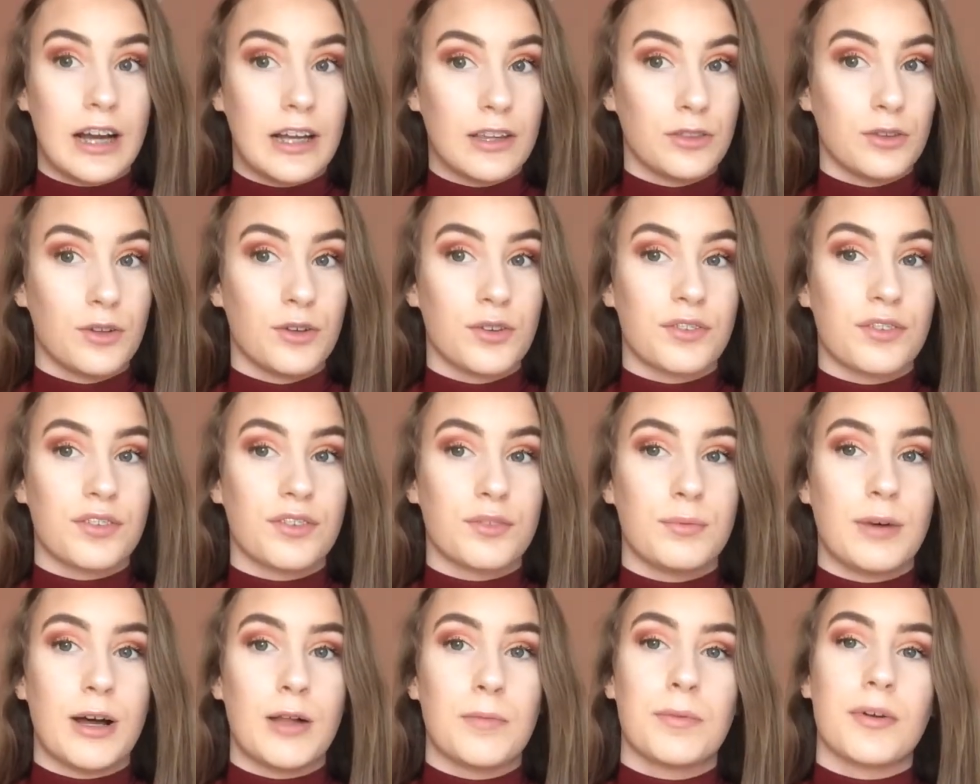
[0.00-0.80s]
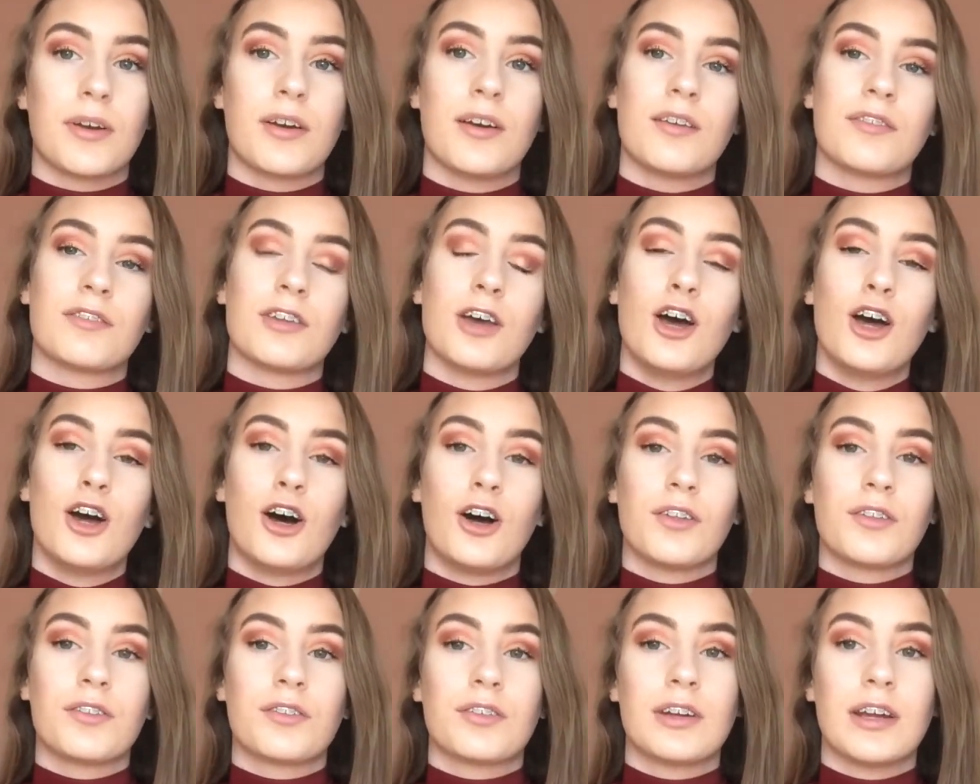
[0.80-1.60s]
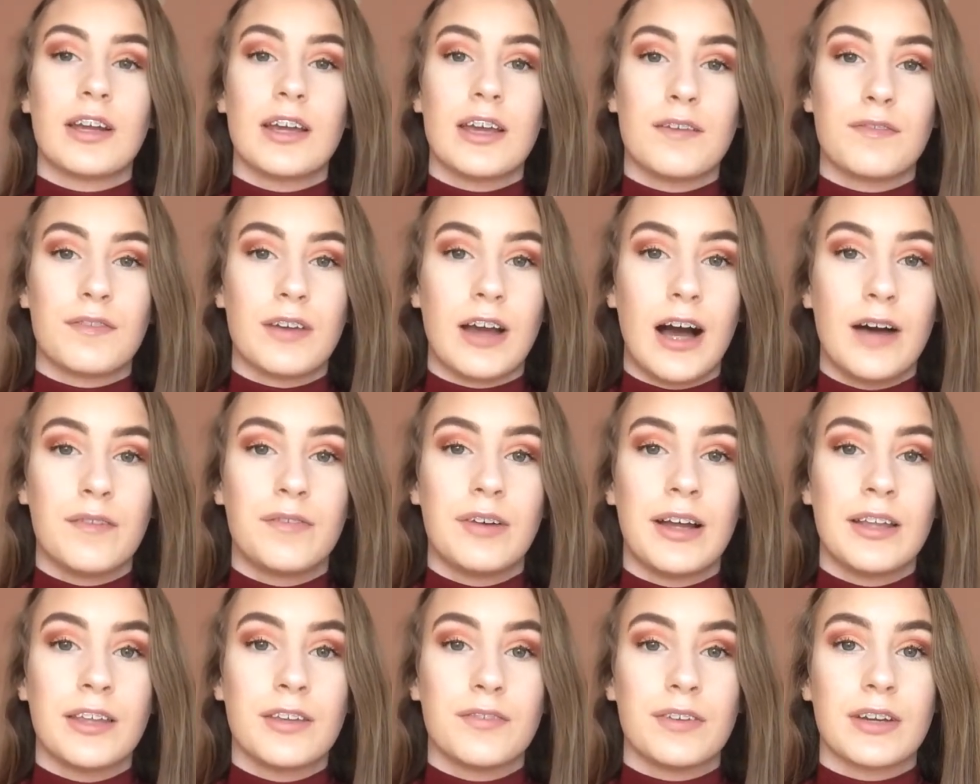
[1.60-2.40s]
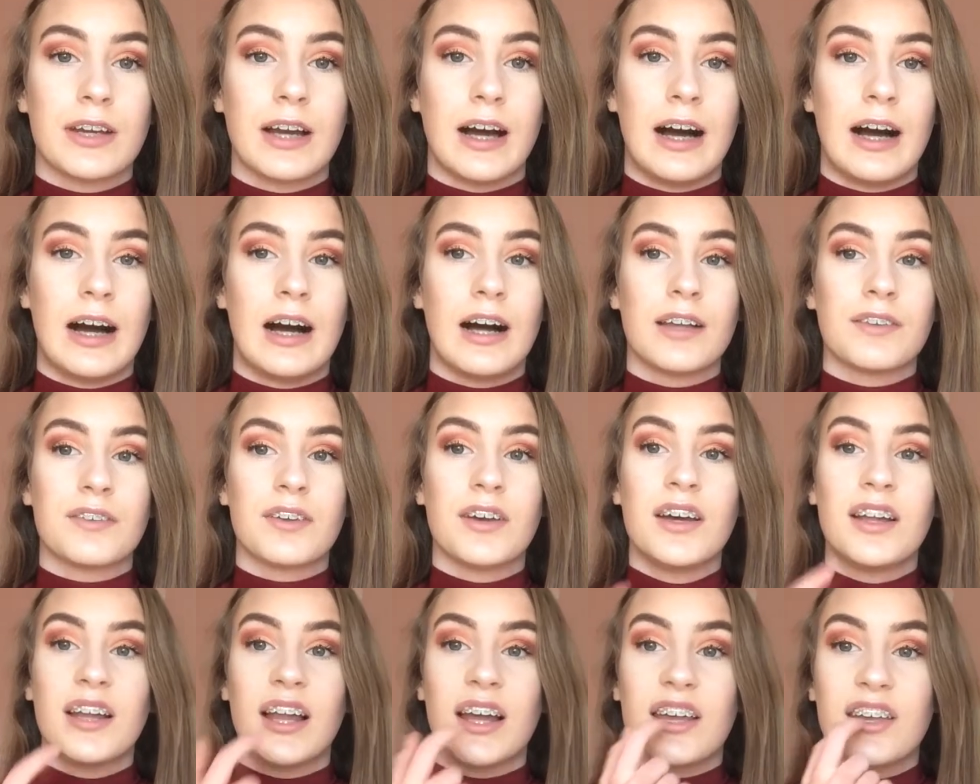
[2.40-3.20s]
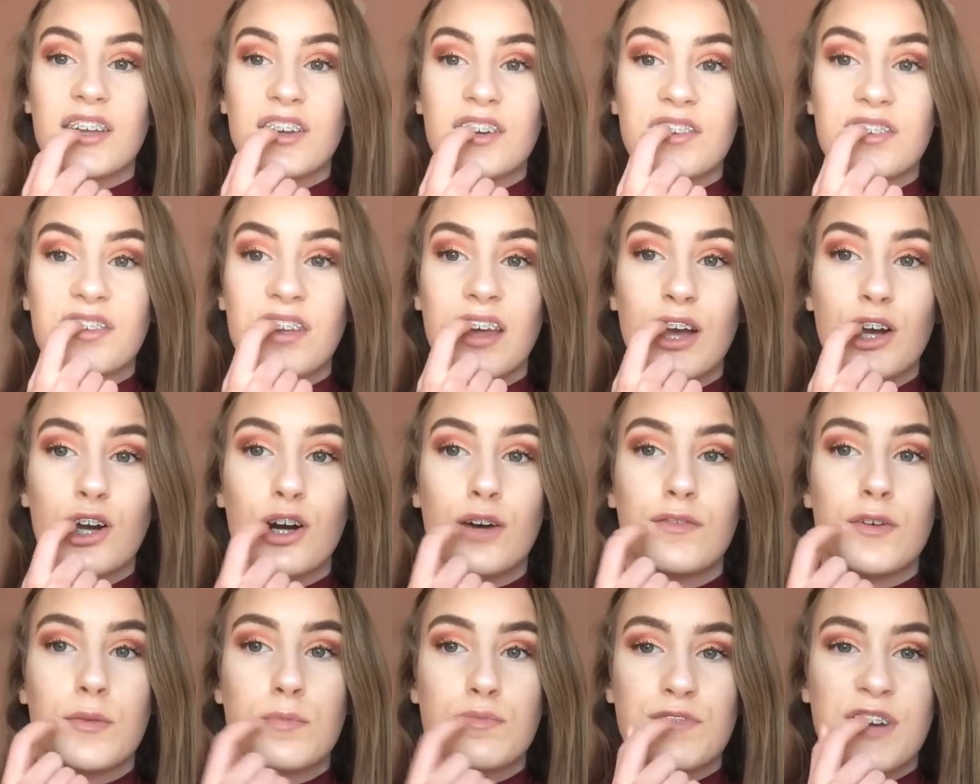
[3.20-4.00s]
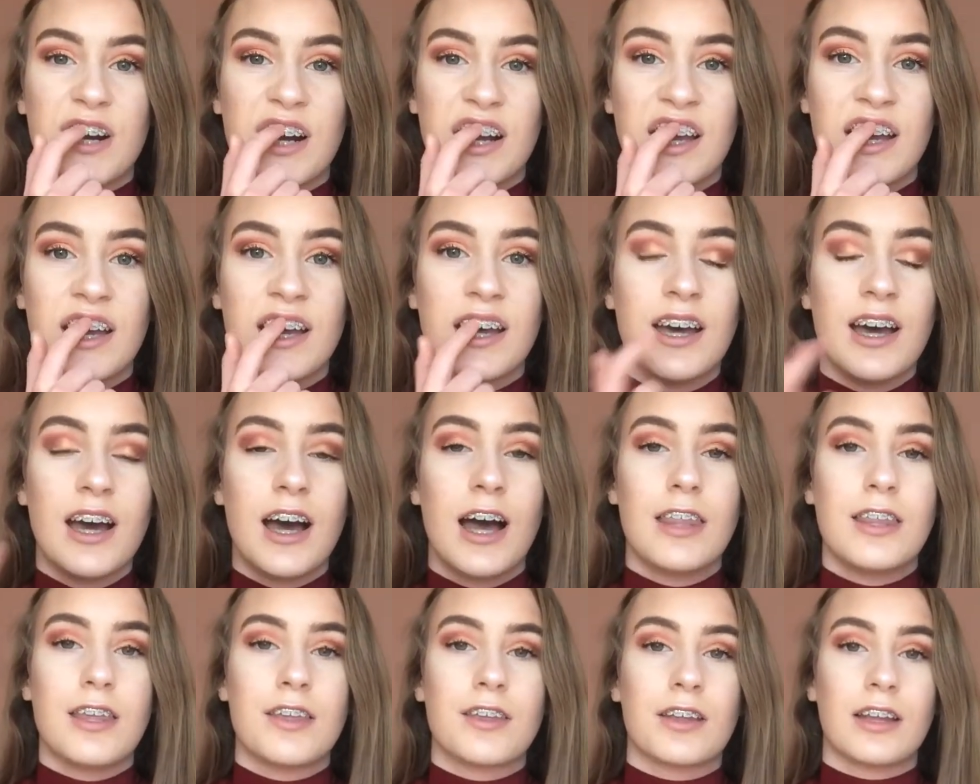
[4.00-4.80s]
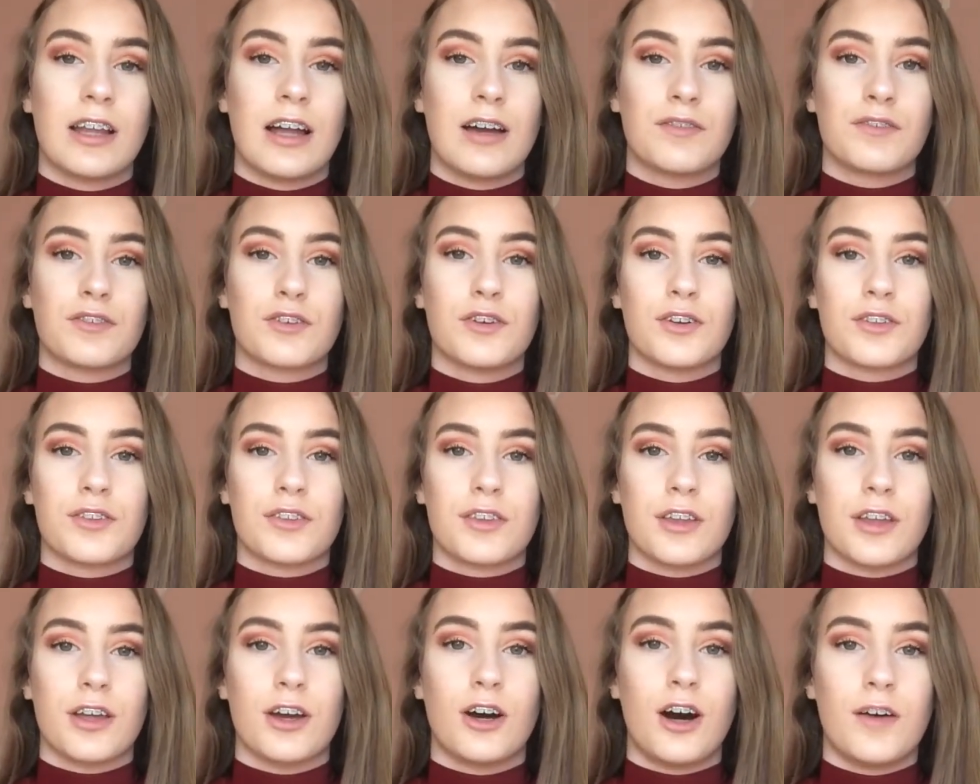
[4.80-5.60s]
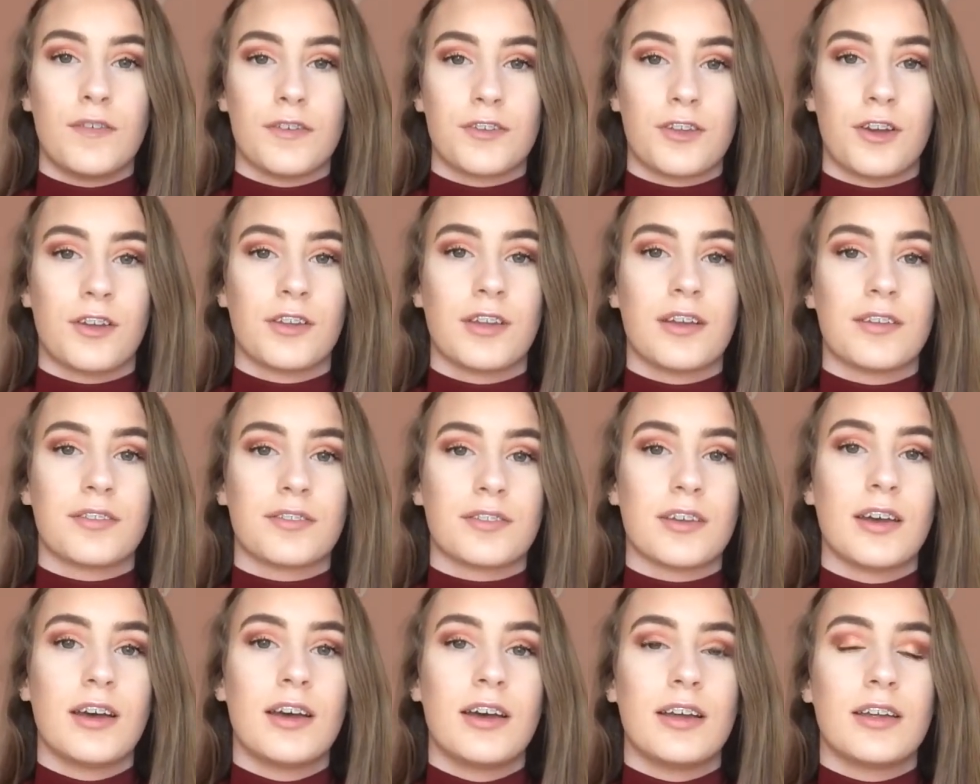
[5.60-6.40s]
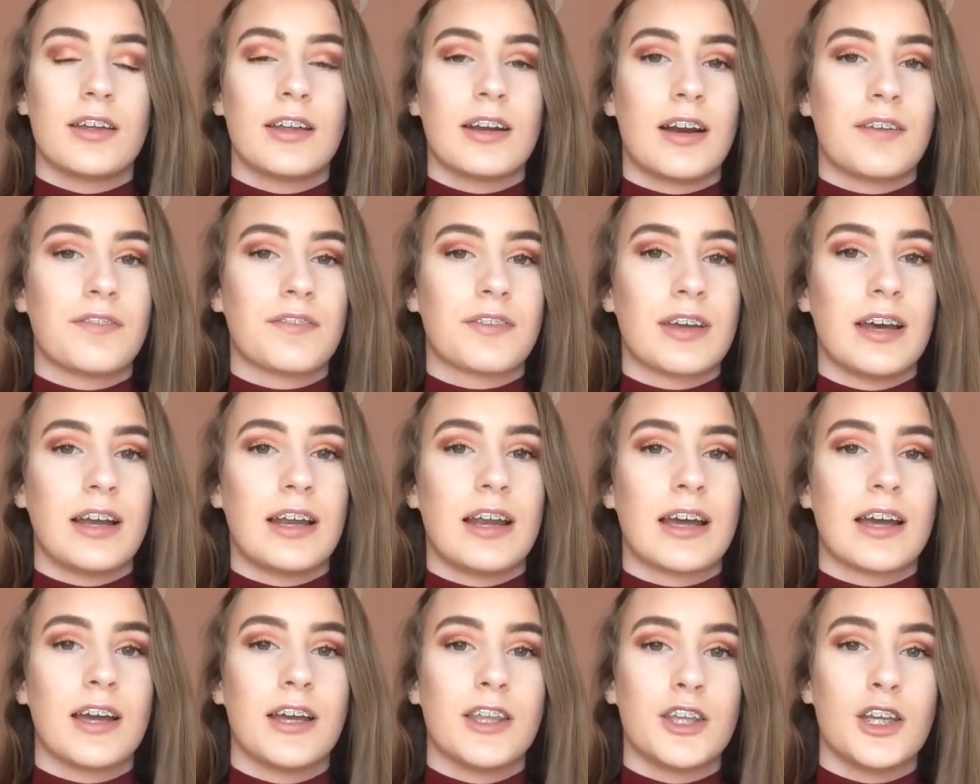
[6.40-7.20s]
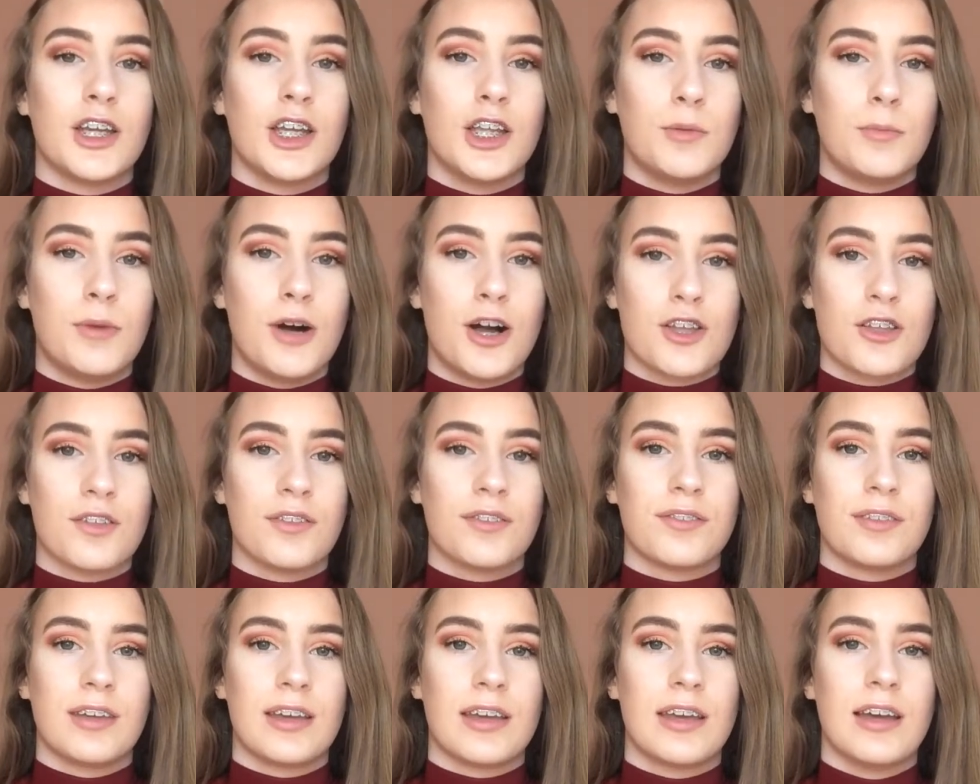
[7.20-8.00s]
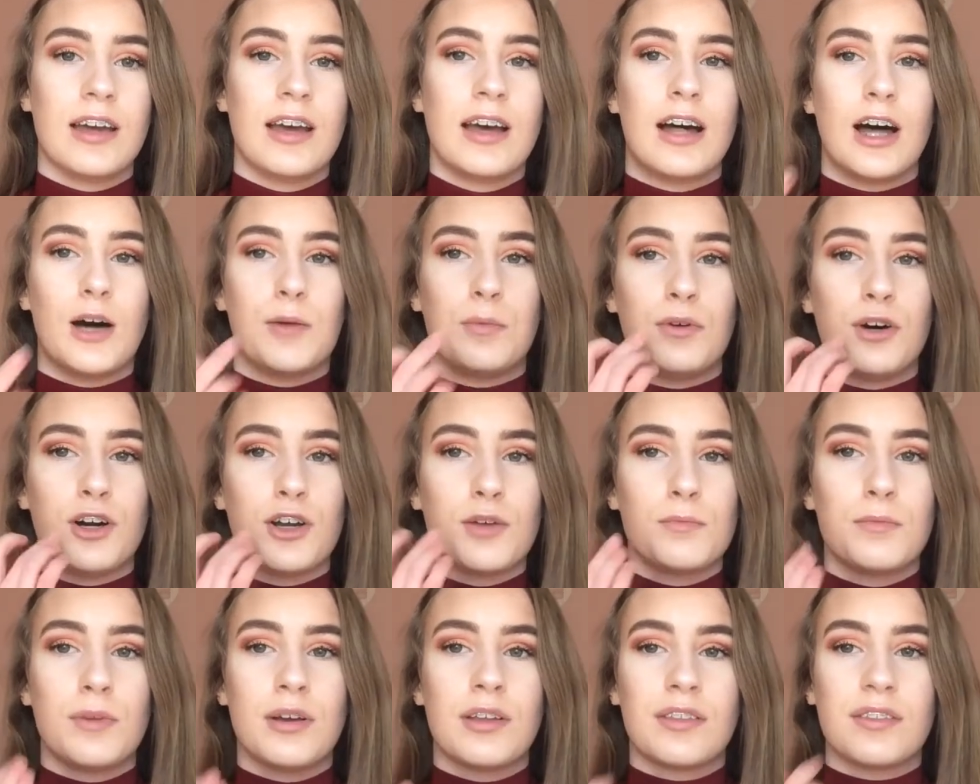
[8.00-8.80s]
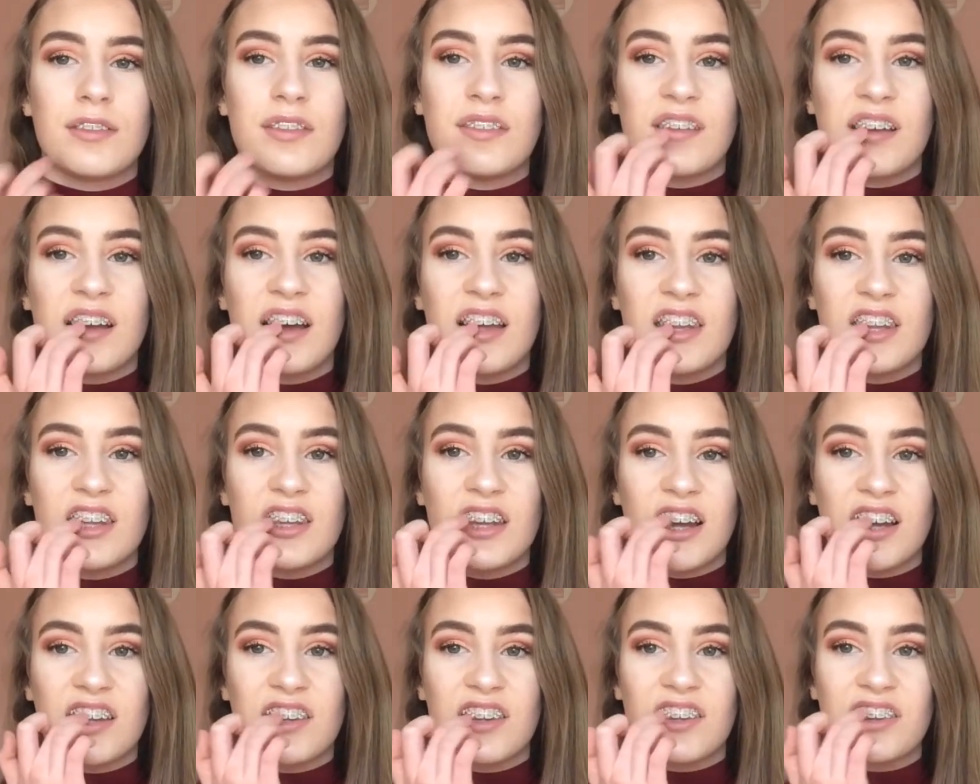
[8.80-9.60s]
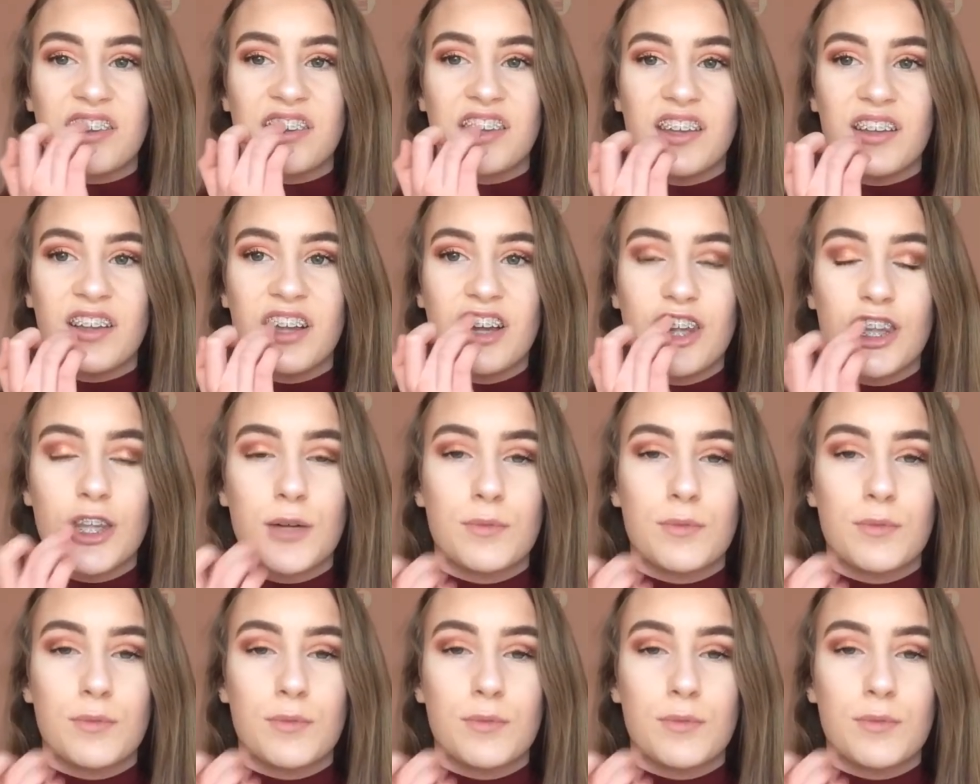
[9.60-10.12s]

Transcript: and nuts as well because honestly if you have anything hard like you could take off a bracket and then you'll have to go to the orthodontist and you'll have to get like an emergency appointment to get like the,